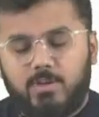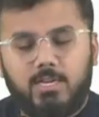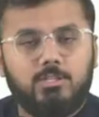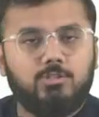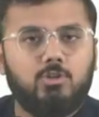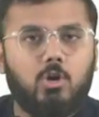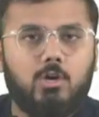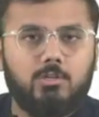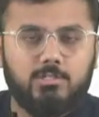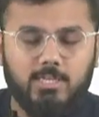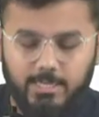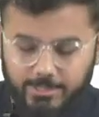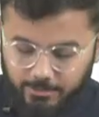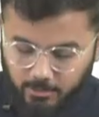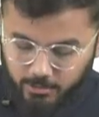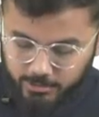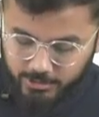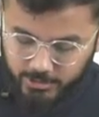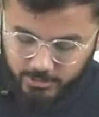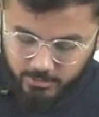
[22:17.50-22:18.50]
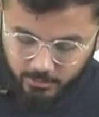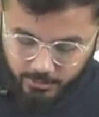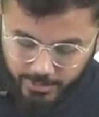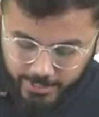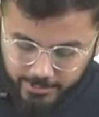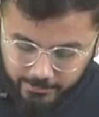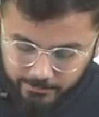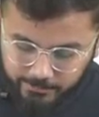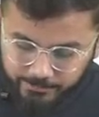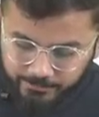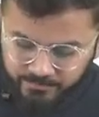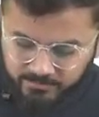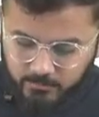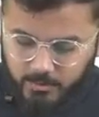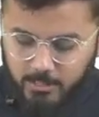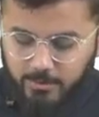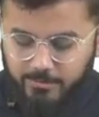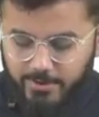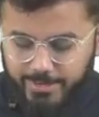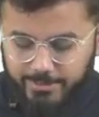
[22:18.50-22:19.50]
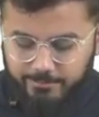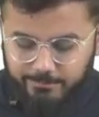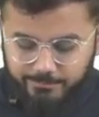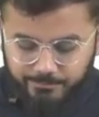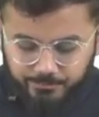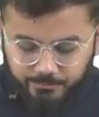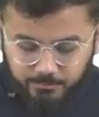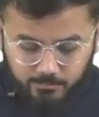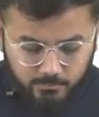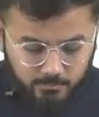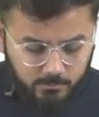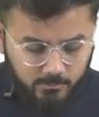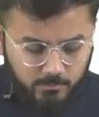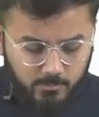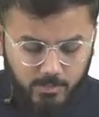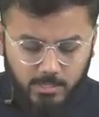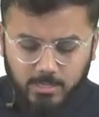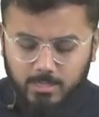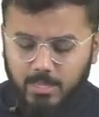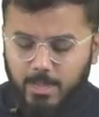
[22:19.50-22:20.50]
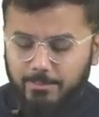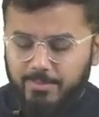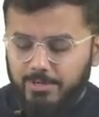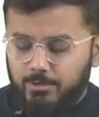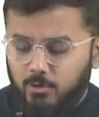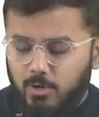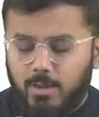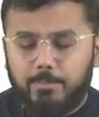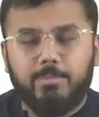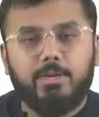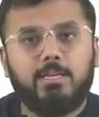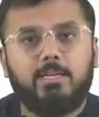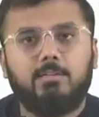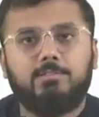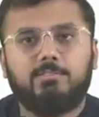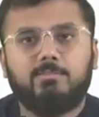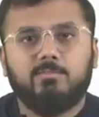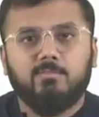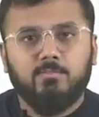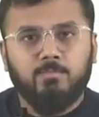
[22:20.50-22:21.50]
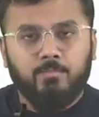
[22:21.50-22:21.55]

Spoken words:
well as dorsal interossei. Okay, right. Coming to lumbricals.